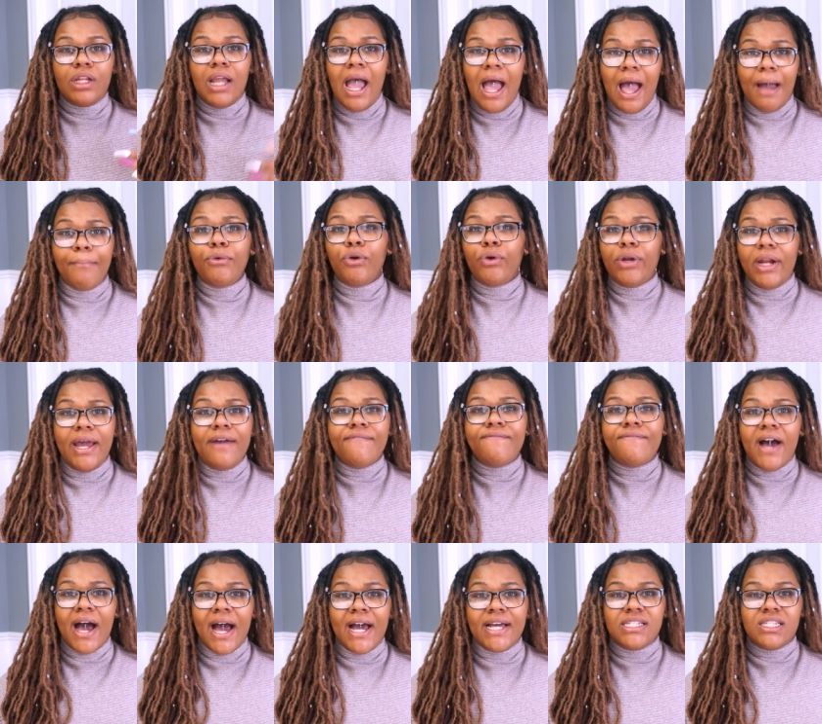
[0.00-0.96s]
I'm gonna
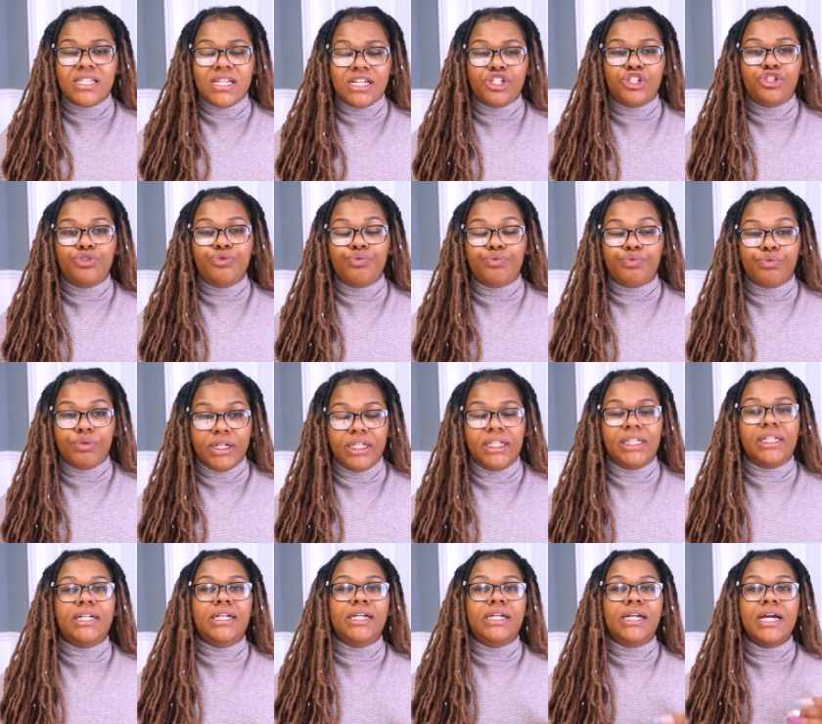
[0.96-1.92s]
advise that you
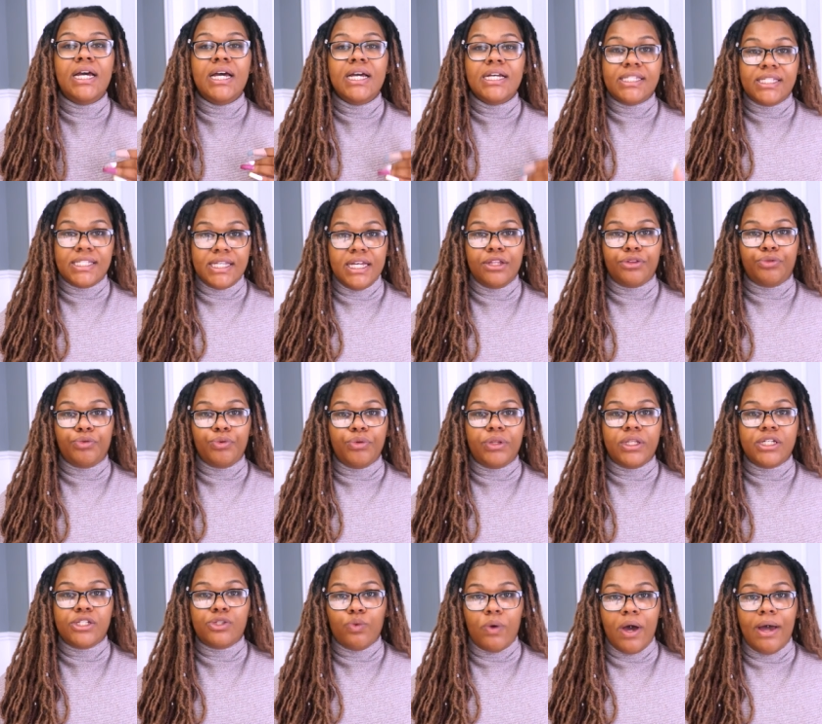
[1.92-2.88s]
really sit through
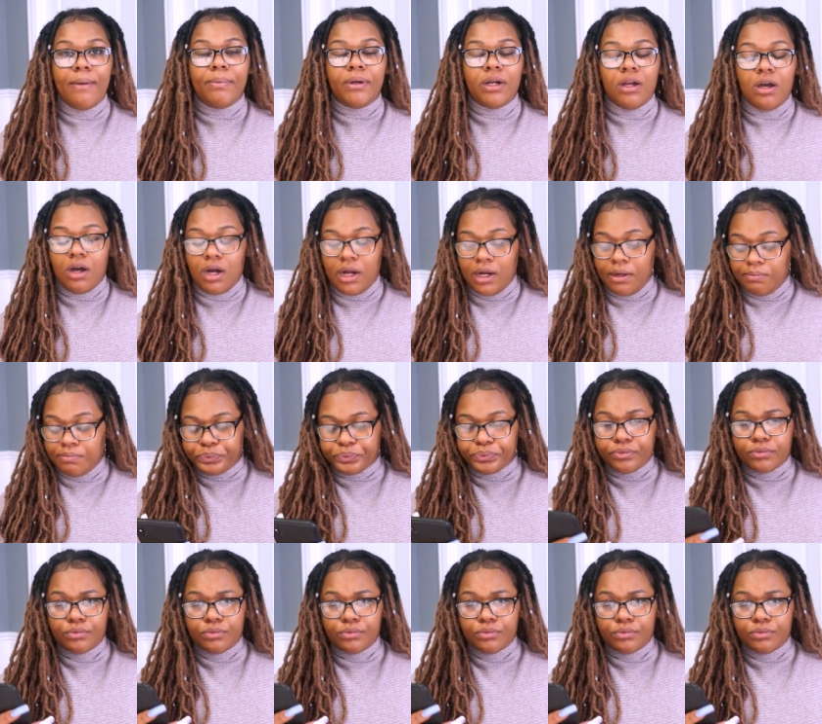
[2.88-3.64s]
this webinar.